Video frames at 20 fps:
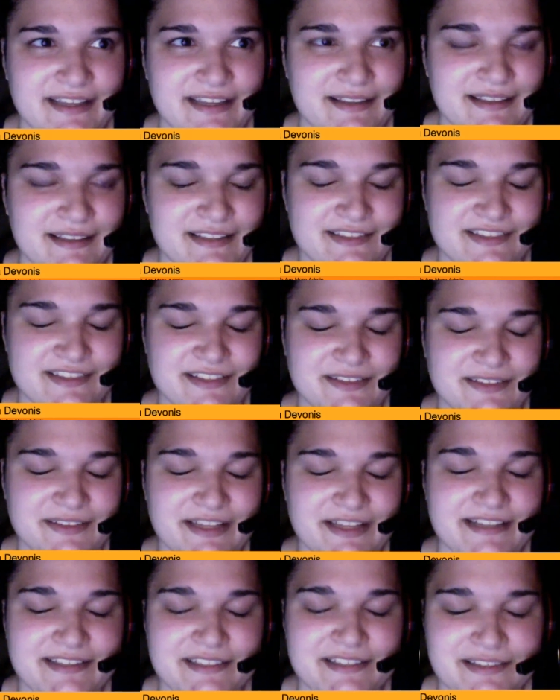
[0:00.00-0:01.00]
So
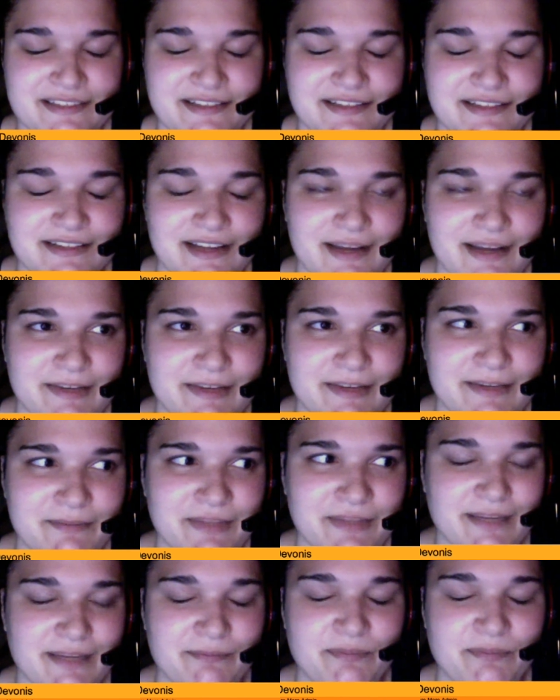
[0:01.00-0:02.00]
I'm going to
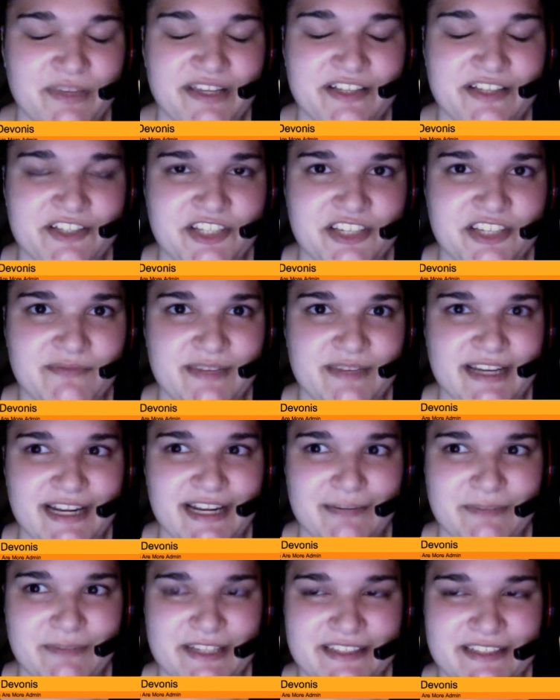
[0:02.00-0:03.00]
make a big achievement out
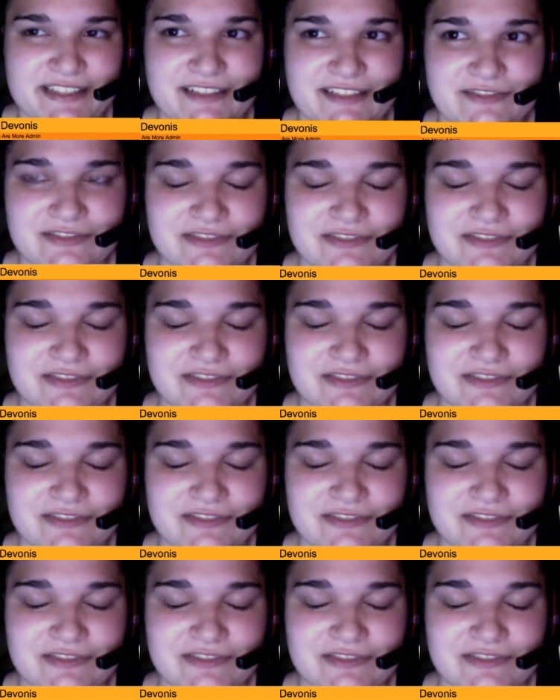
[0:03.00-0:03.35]
of myself.